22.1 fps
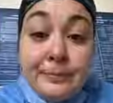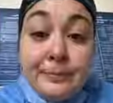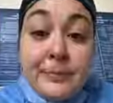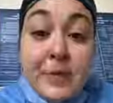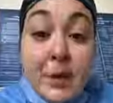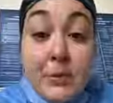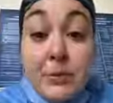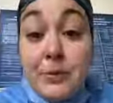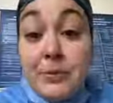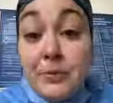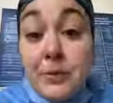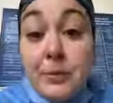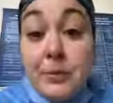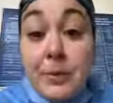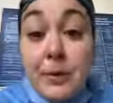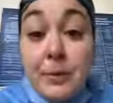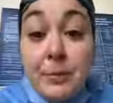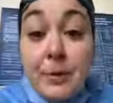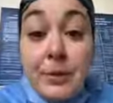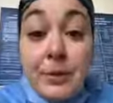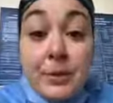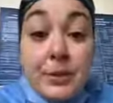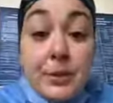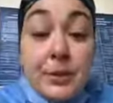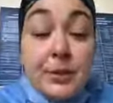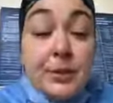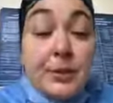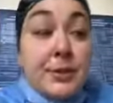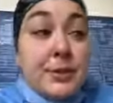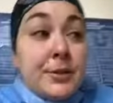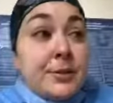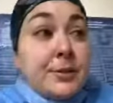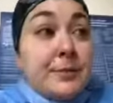That was one of my
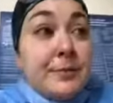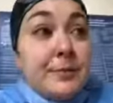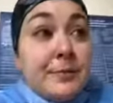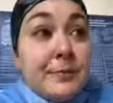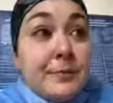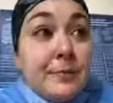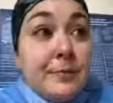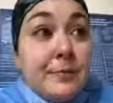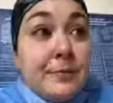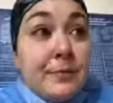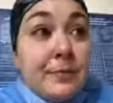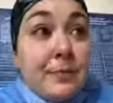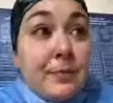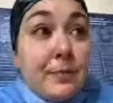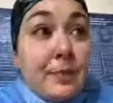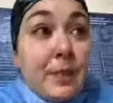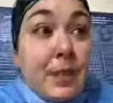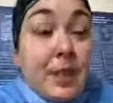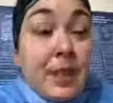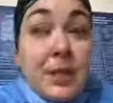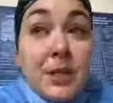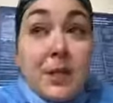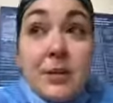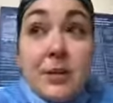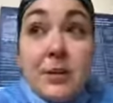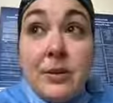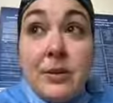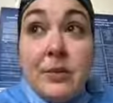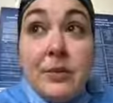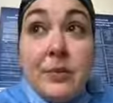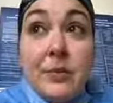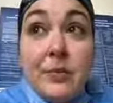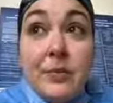patients.
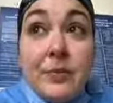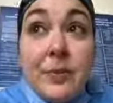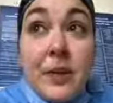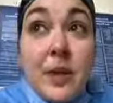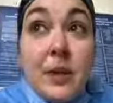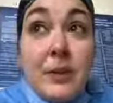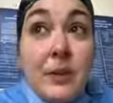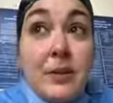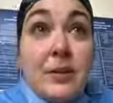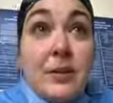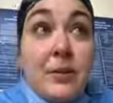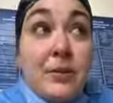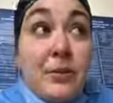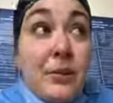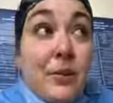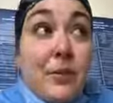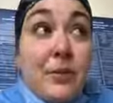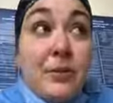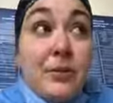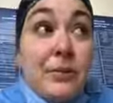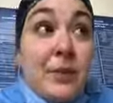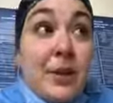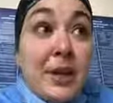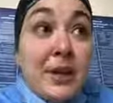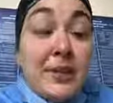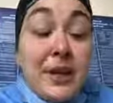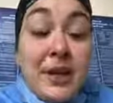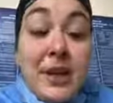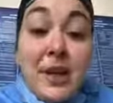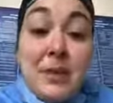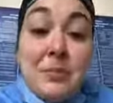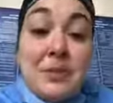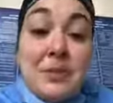So I let them know, like,
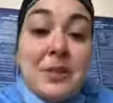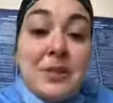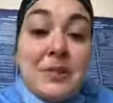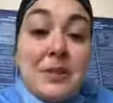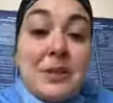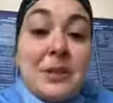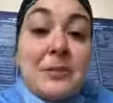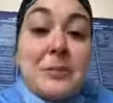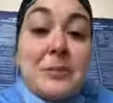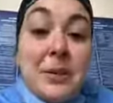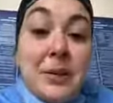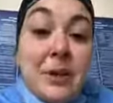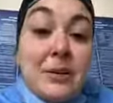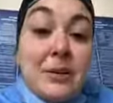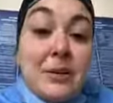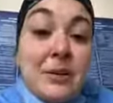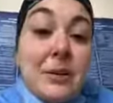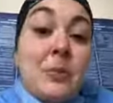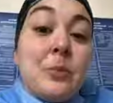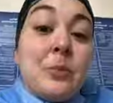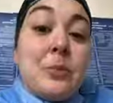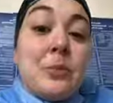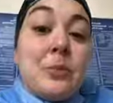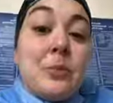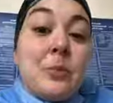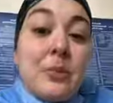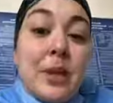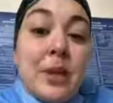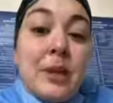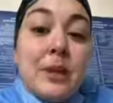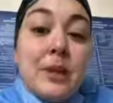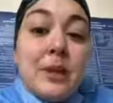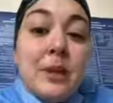they had me start the bicarb,
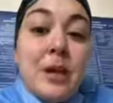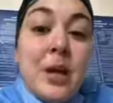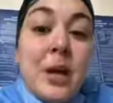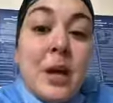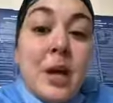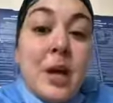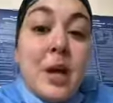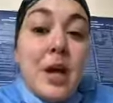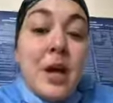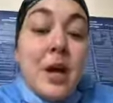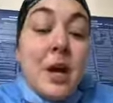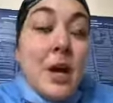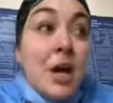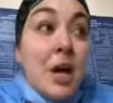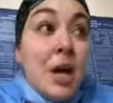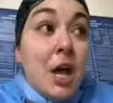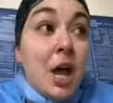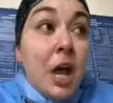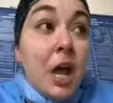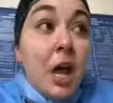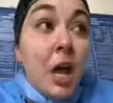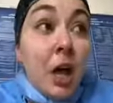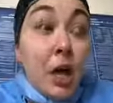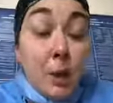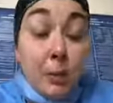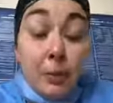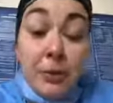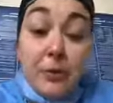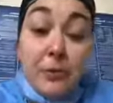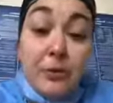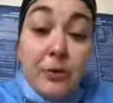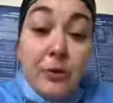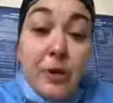like,
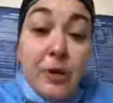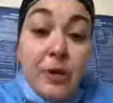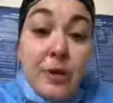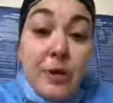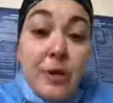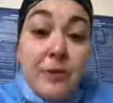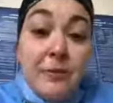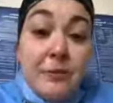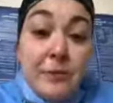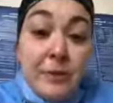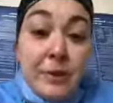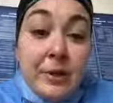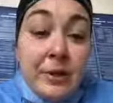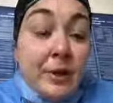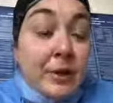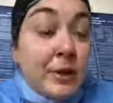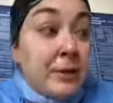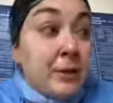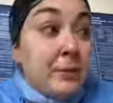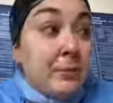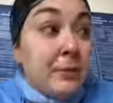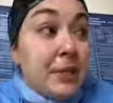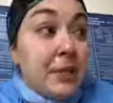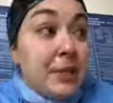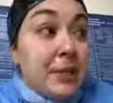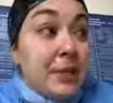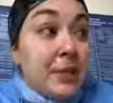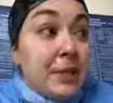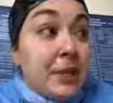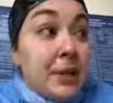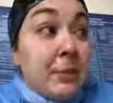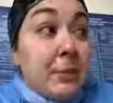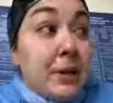before I left one night, and by the
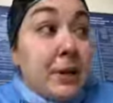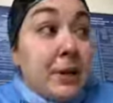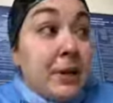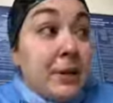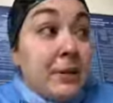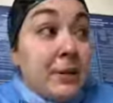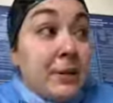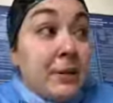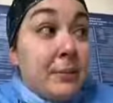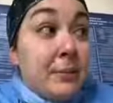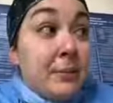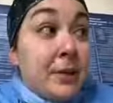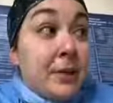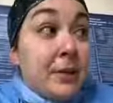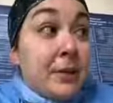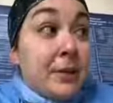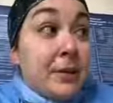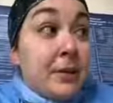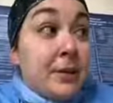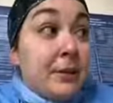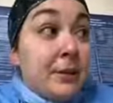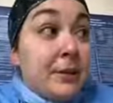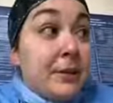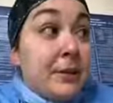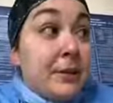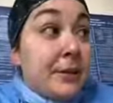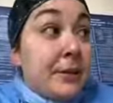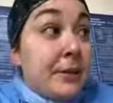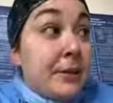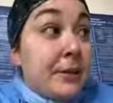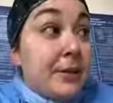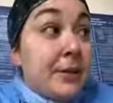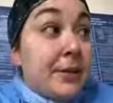time I had come back in,
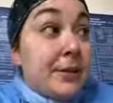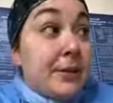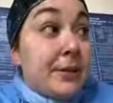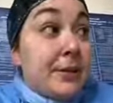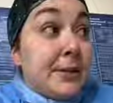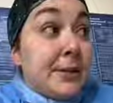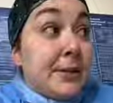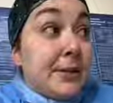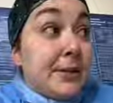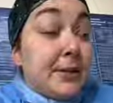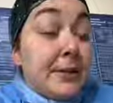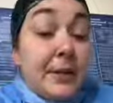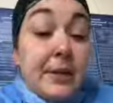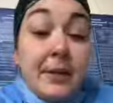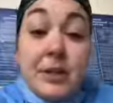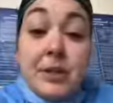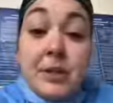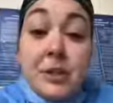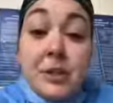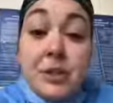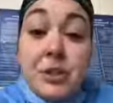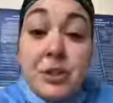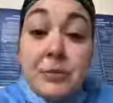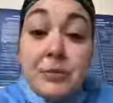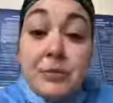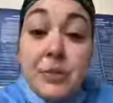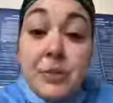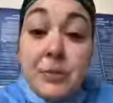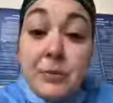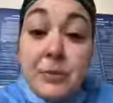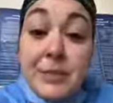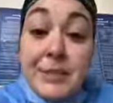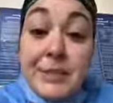the next shift
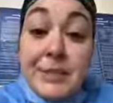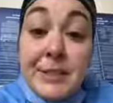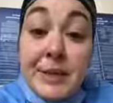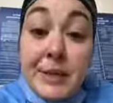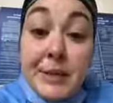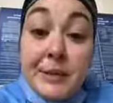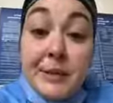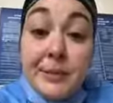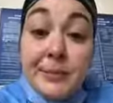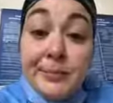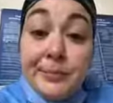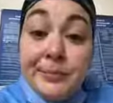he was dead.